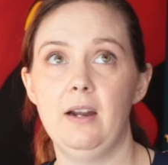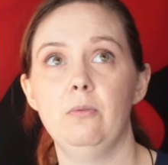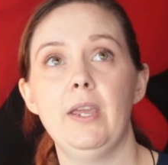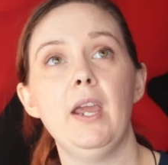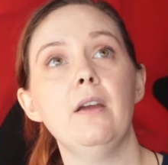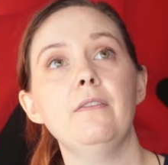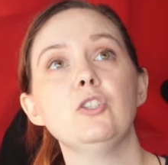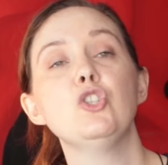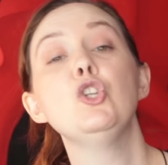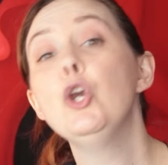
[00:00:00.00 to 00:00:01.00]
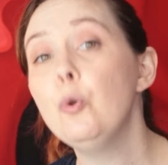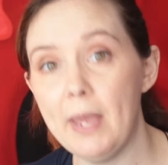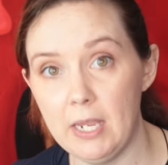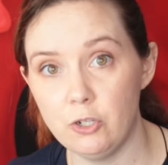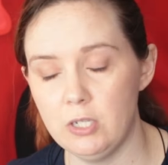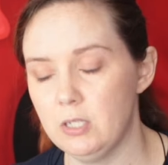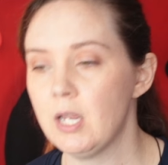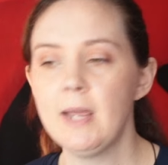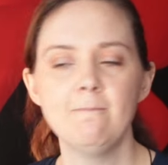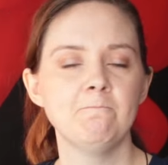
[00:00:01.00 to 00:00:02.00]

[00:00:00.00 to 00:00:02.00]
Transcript: I don't care if it's two pages,